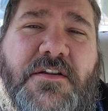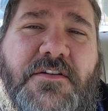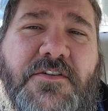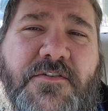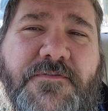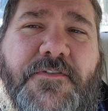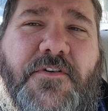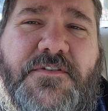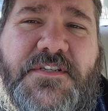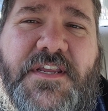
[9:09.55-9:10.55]
You
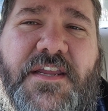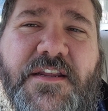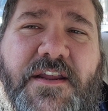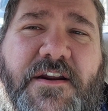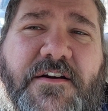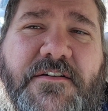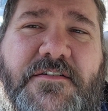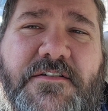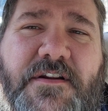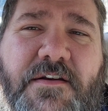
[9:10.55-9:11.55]
folks take care.
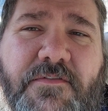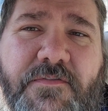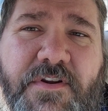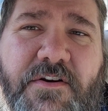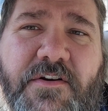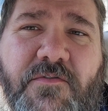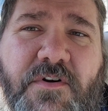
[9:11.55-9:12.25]
Have a very